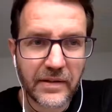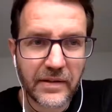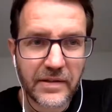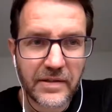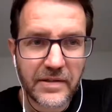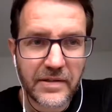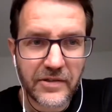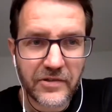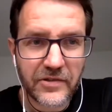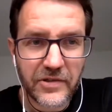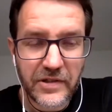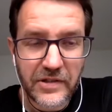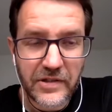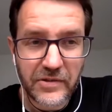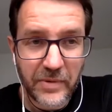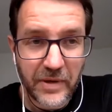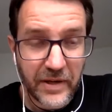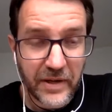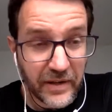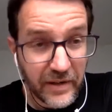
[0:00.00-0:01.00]

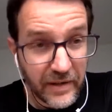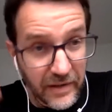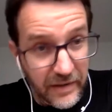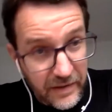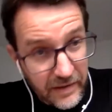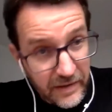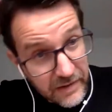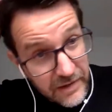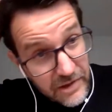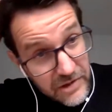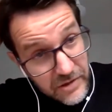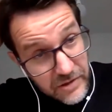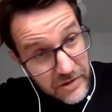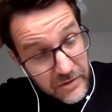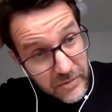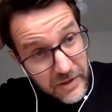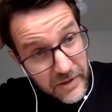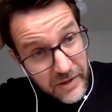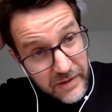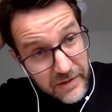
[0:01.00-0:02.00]
Just one addition
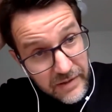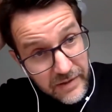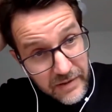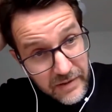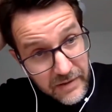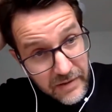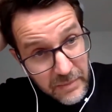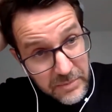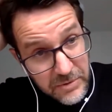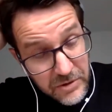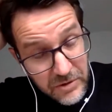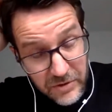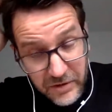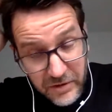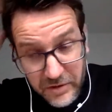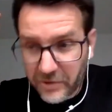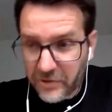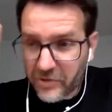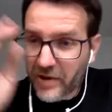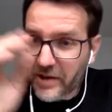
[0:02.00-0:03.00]
to that.
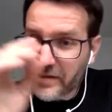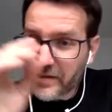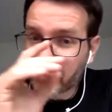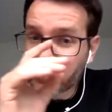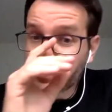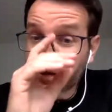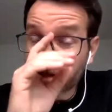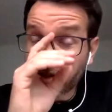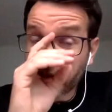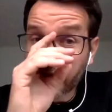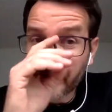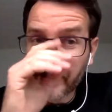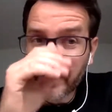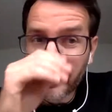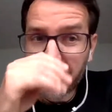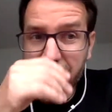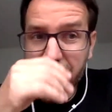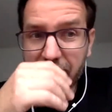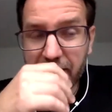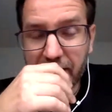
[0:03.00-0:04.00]
Absolutely, what Rastio said. I
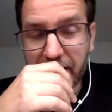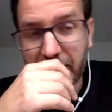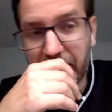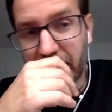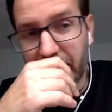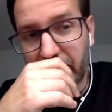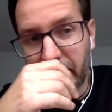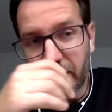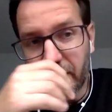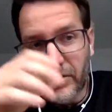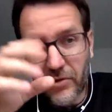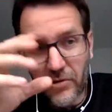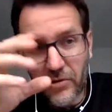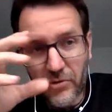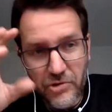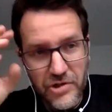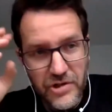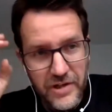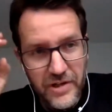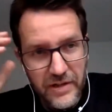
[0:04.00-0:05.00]
think it's
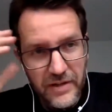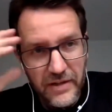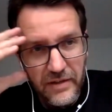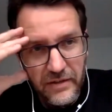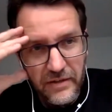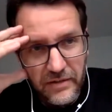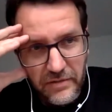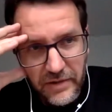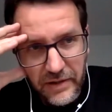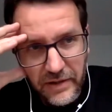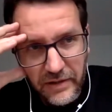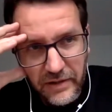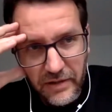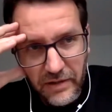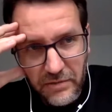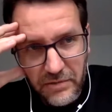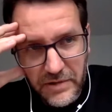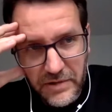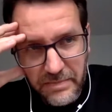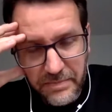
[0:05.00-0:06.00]
crucial that during
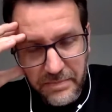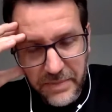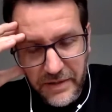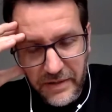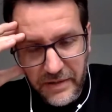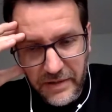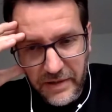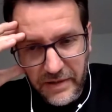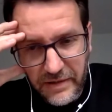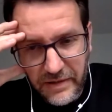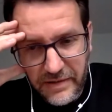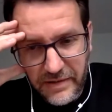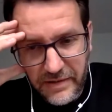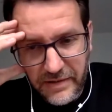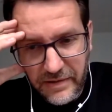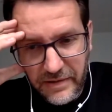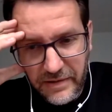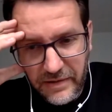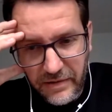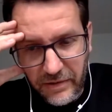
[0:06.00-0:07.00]
those
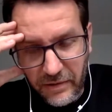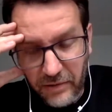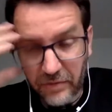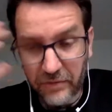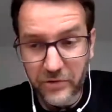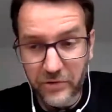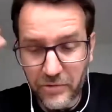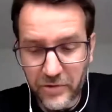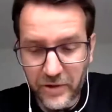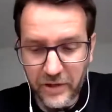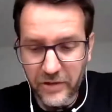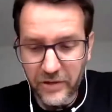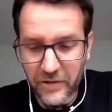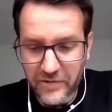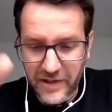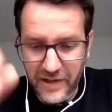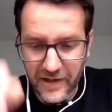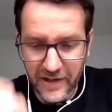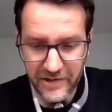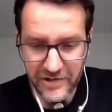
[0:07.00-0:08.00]
periods or during
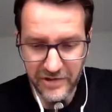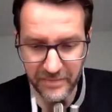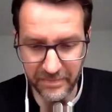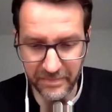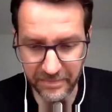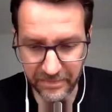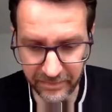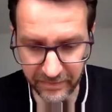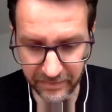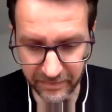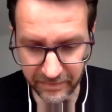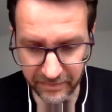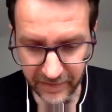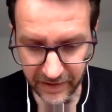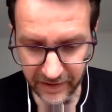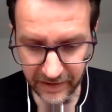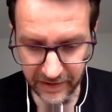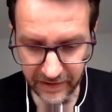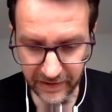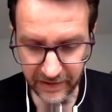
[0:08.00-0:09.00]
those elections
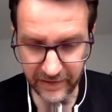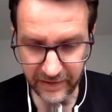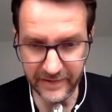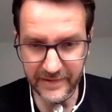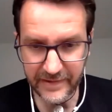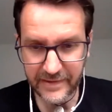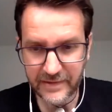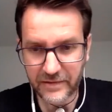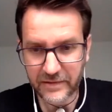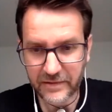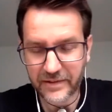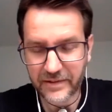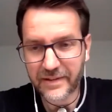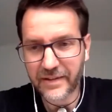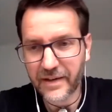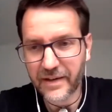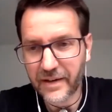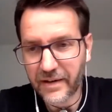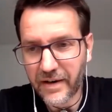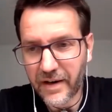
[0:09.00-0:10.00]

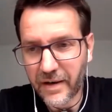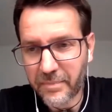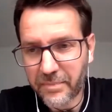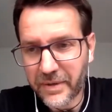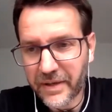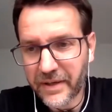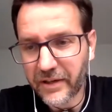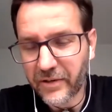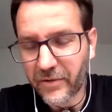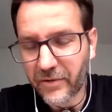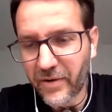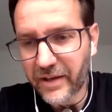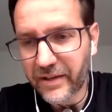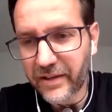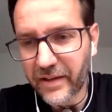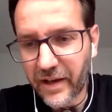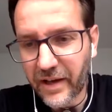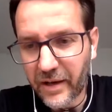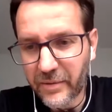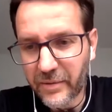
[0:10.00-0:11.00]
that are happening
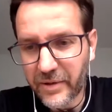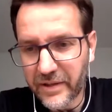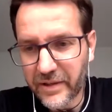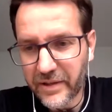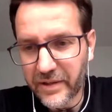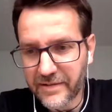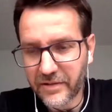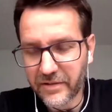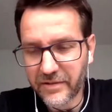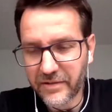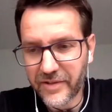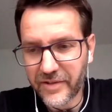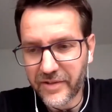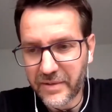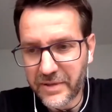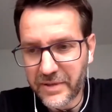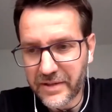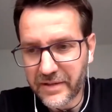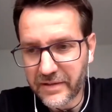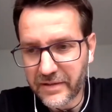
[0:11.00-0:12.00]
right now in this sort of
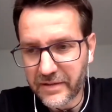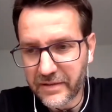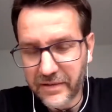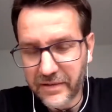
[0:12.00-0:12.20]
limited